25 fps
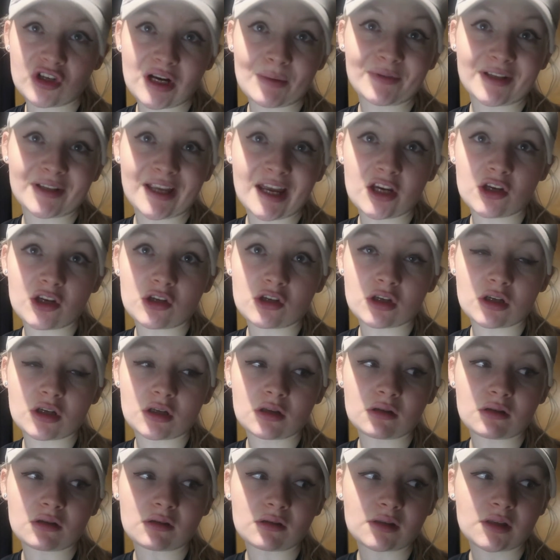
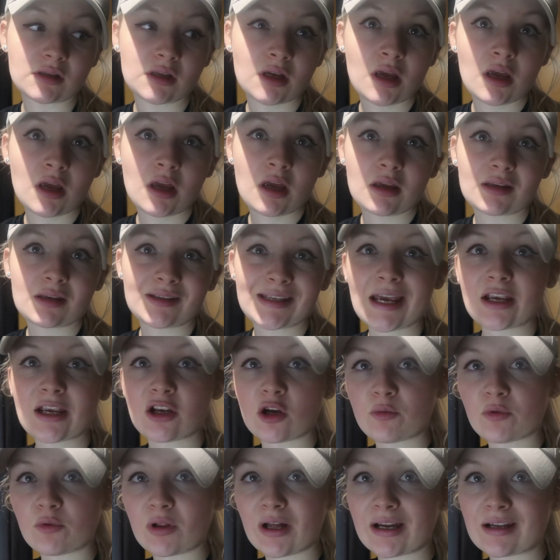applications, setting
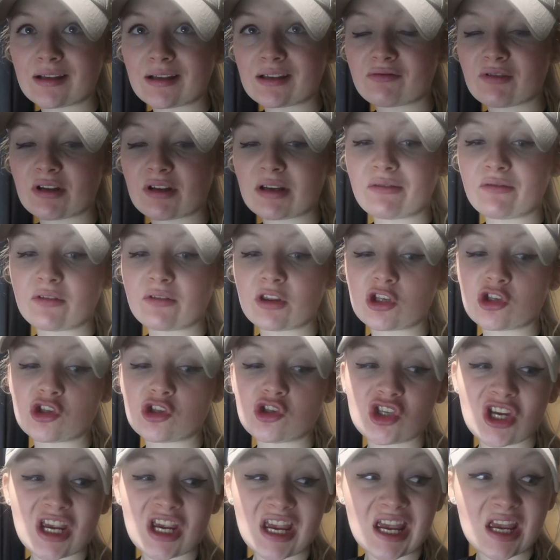up clients ready for the
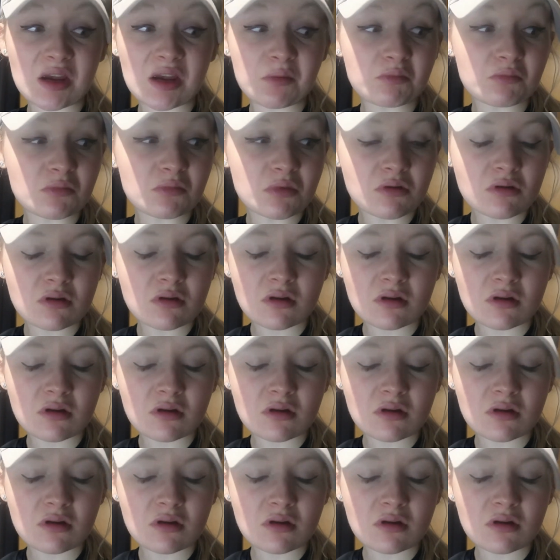gym,